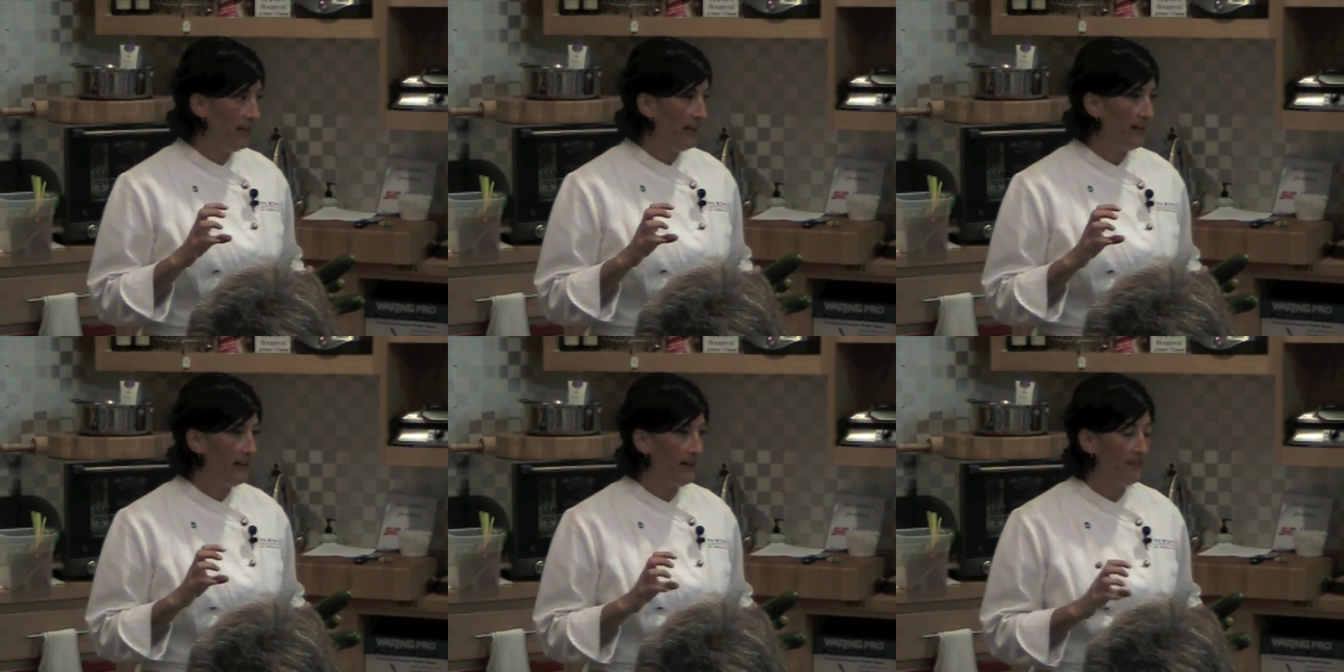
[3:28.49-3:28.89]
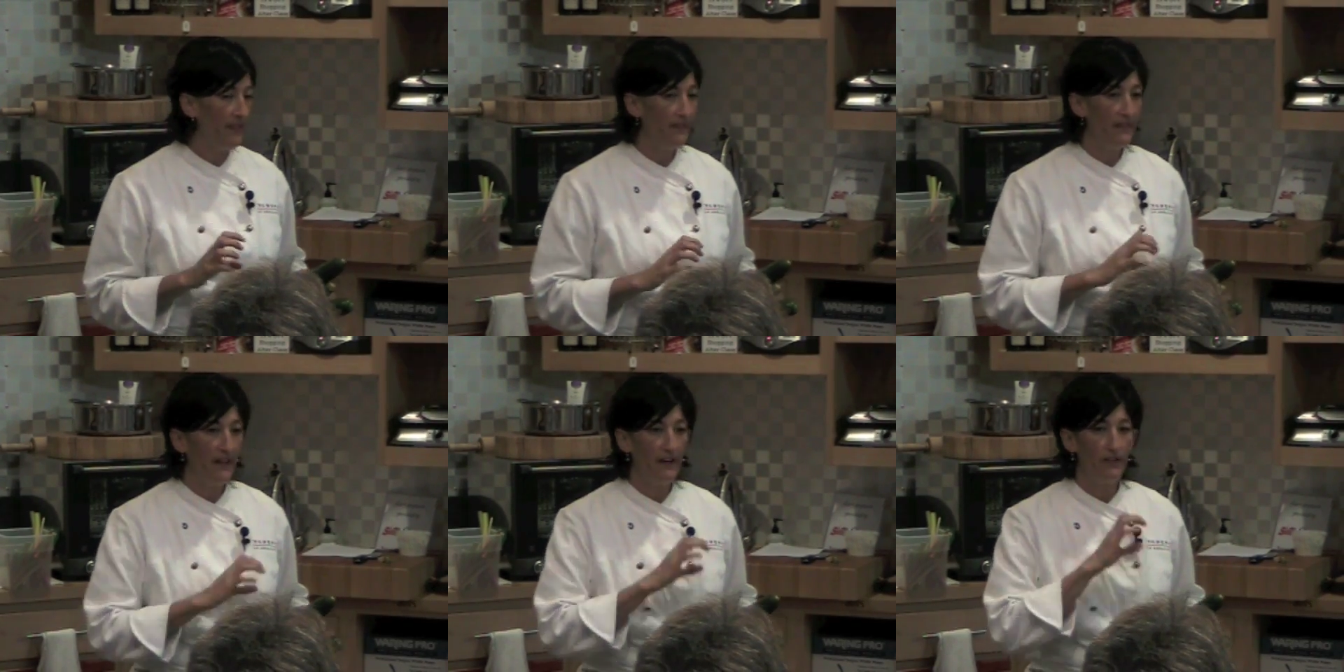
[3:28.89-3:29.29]
And I
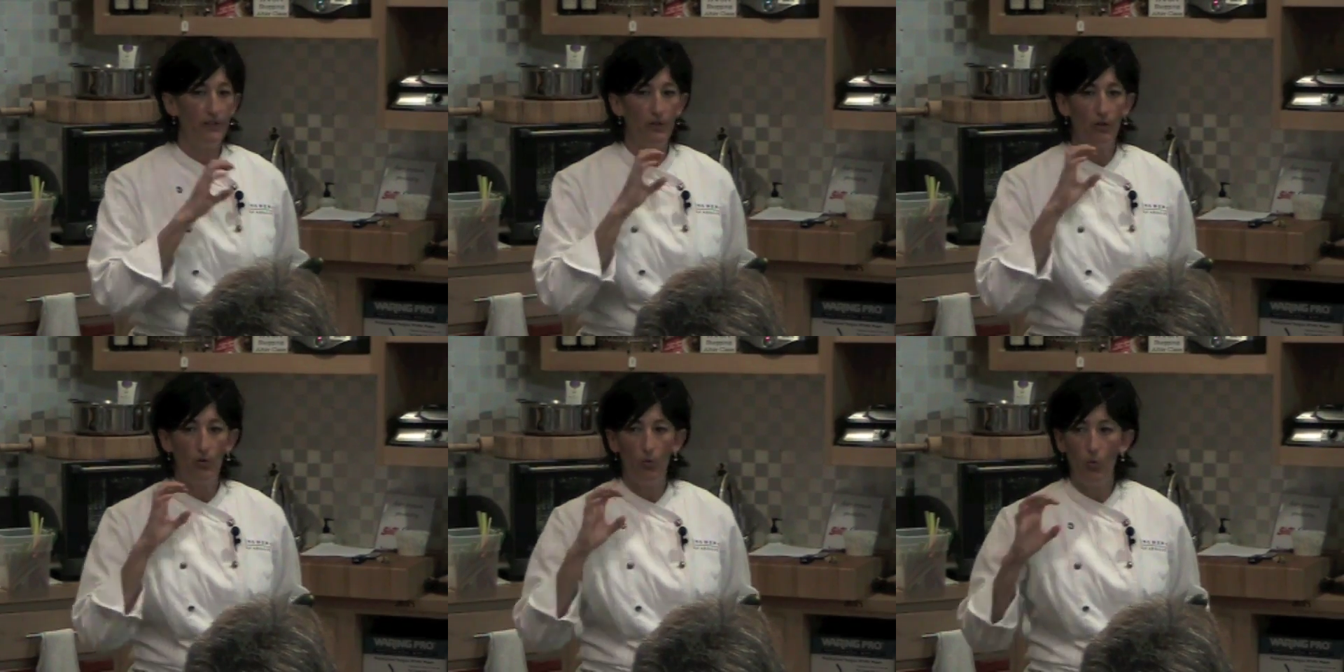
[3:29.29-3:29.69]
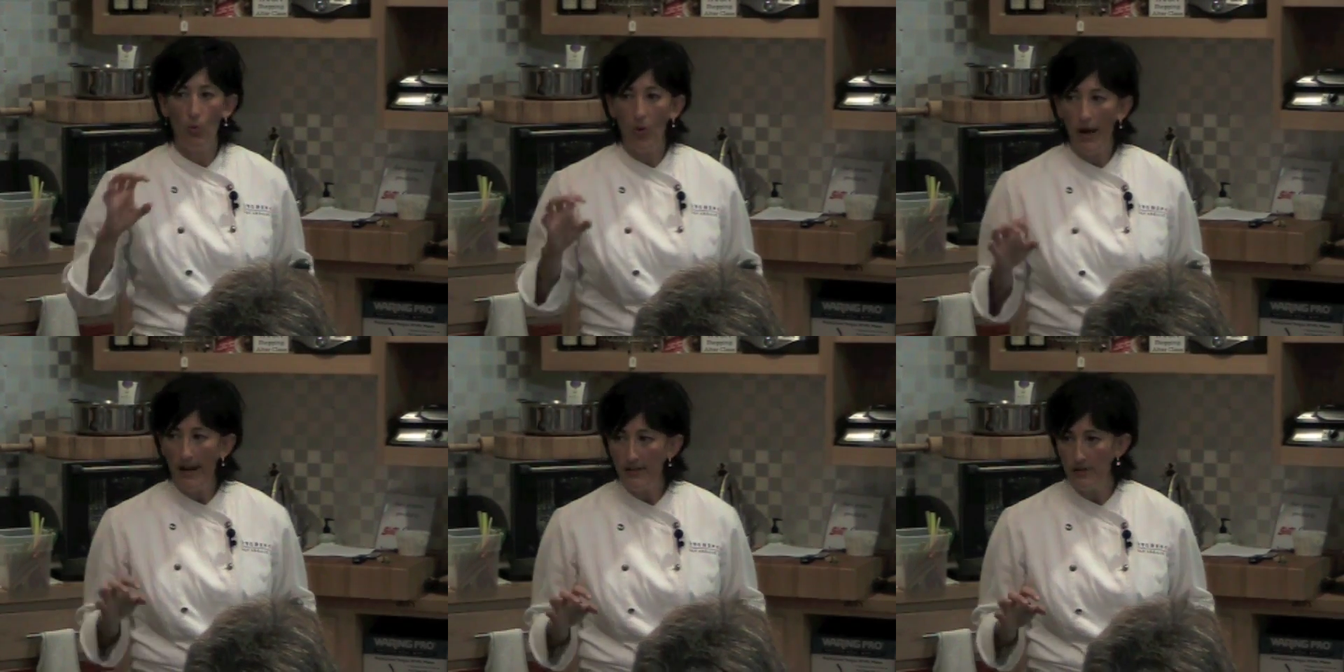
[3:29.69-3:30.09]
think that is
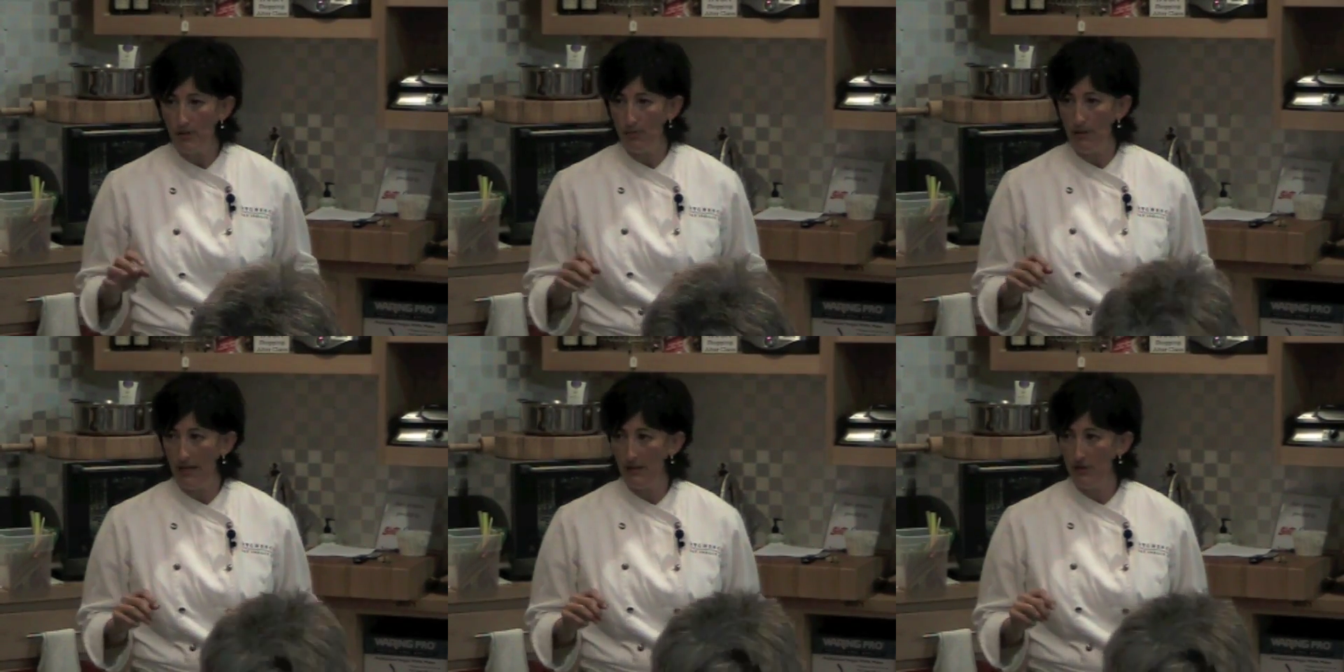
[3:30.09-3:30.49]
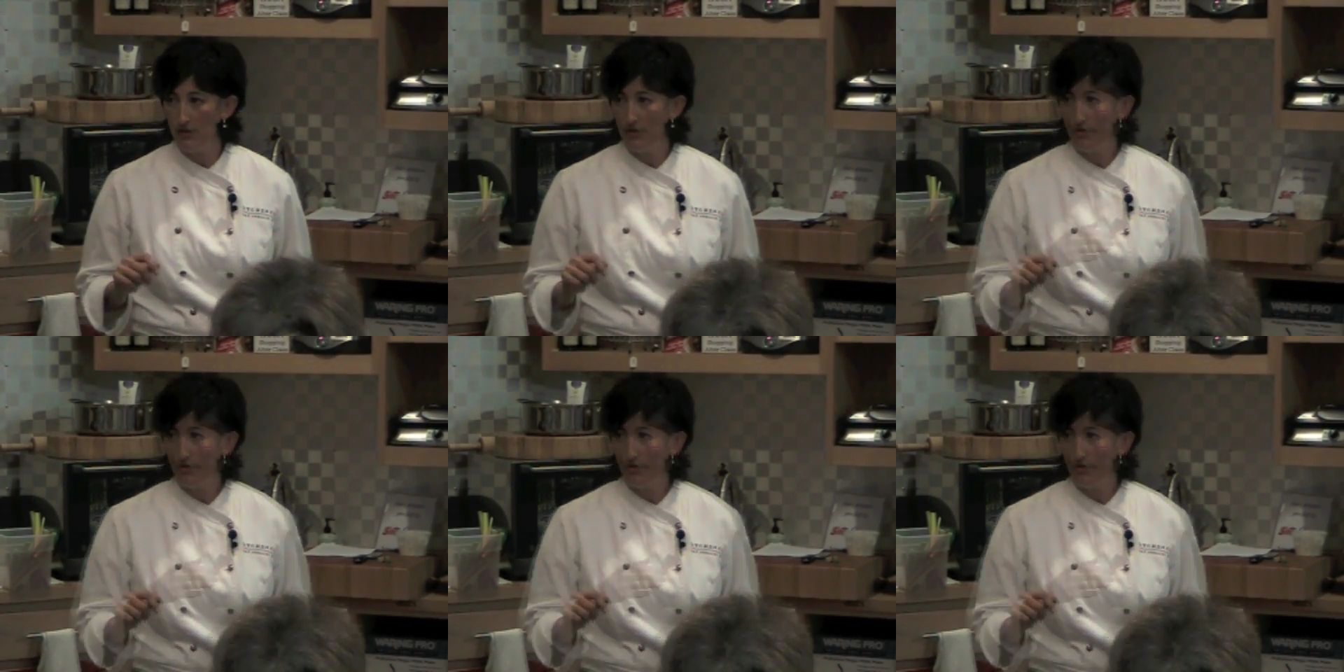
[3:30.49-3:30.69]
way too much.